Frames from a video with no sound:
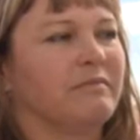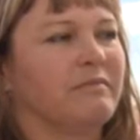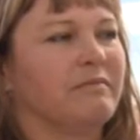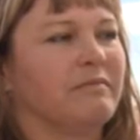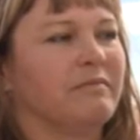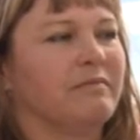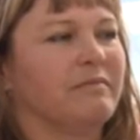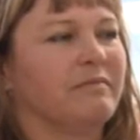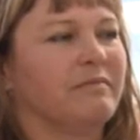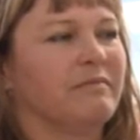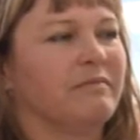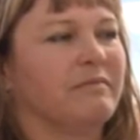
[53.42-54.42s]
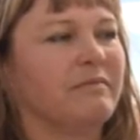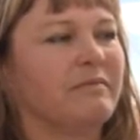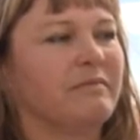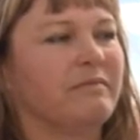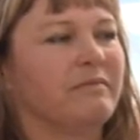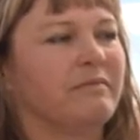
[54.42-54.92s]

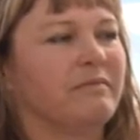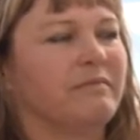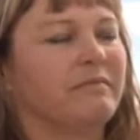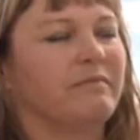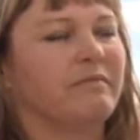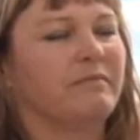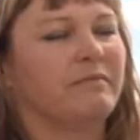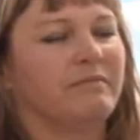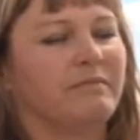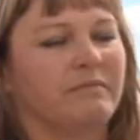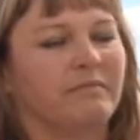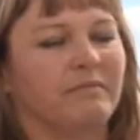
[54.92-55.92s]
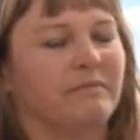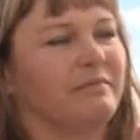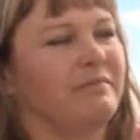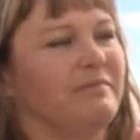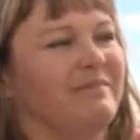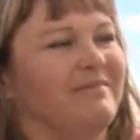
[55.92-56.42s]

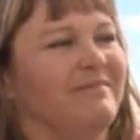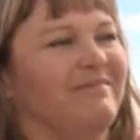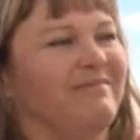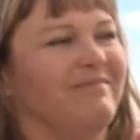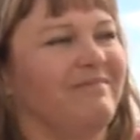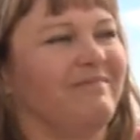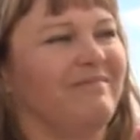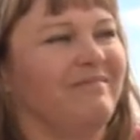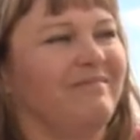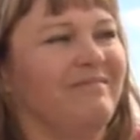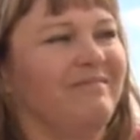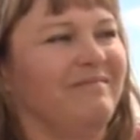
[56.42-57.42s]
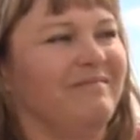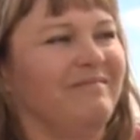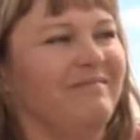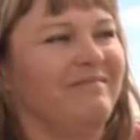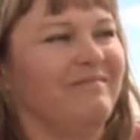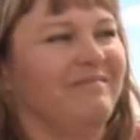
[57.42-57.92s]

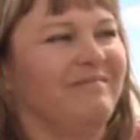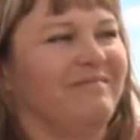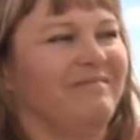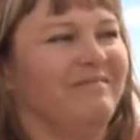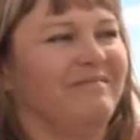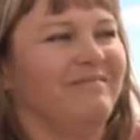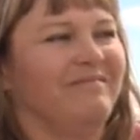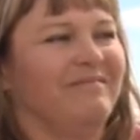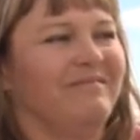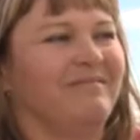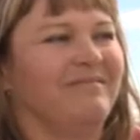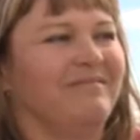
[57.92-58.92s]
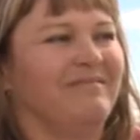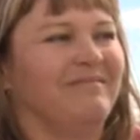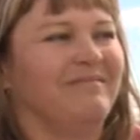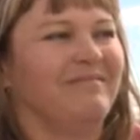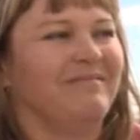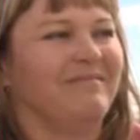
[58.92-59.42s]

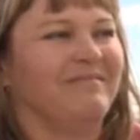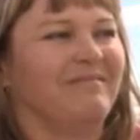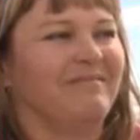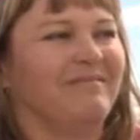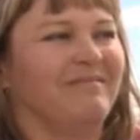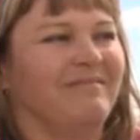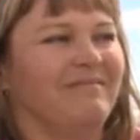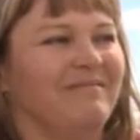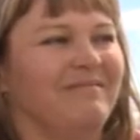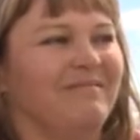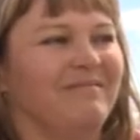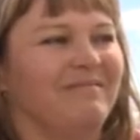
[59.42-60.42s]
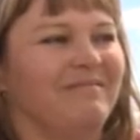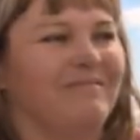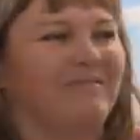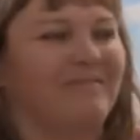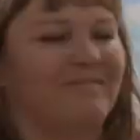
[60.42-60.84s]
The person shown says nothing.